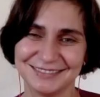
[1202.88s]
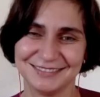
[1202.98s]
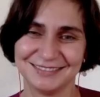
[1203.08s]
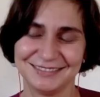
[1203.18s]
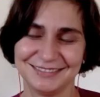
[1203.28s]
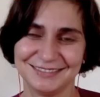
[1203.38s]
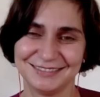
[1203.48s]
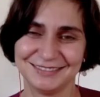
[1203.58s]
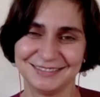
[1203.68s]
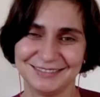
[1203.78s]

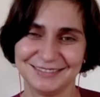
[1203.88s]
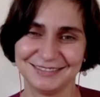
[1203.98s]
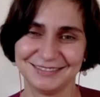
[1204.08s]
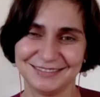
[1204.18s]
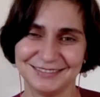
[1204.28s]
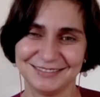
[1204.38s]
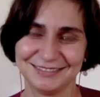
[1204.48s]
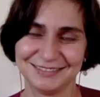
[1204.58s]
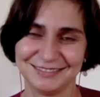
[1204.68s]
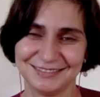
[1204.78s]

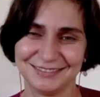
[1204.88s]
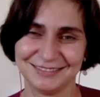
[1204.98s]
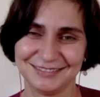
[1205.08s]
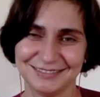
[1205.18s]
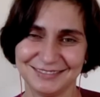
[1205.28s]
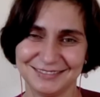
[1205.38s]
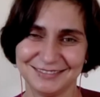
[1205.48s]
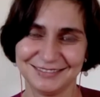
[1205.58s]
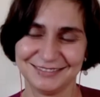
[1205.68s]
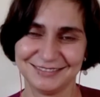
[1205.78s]

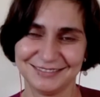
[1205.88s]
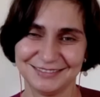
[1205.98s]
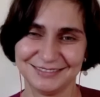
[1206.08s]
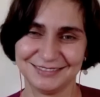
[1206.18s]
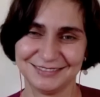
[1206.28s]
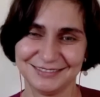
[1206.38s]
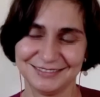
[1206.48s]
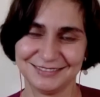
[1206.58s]
(silent)